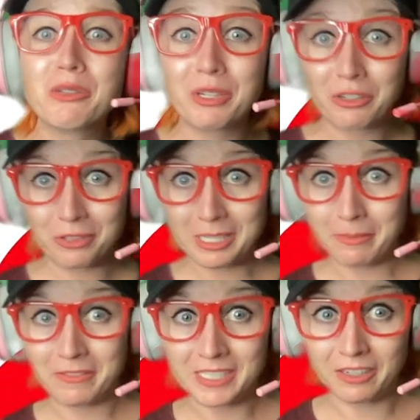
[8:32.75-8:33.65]
you and your team
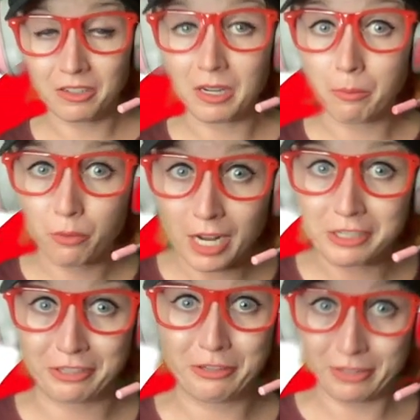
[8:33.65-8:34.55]
have settled on a
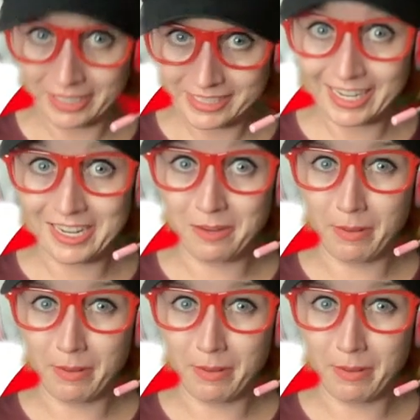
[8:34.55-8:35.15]
project you're excited